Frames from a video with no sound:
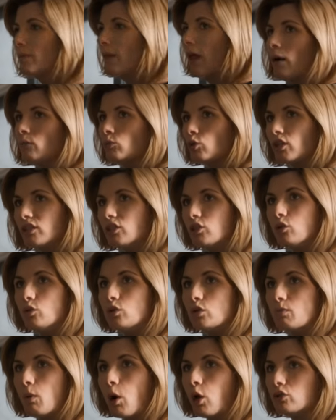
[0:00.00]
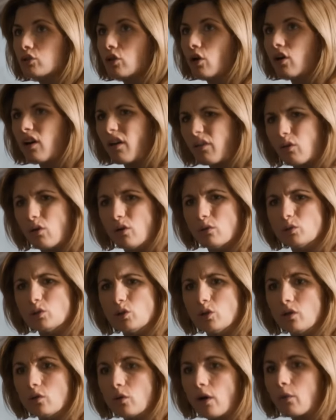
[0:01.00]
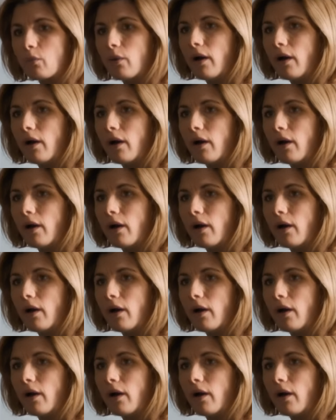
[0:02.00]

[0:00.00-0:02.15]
I'm trying to do small talk. I thought I was doing quite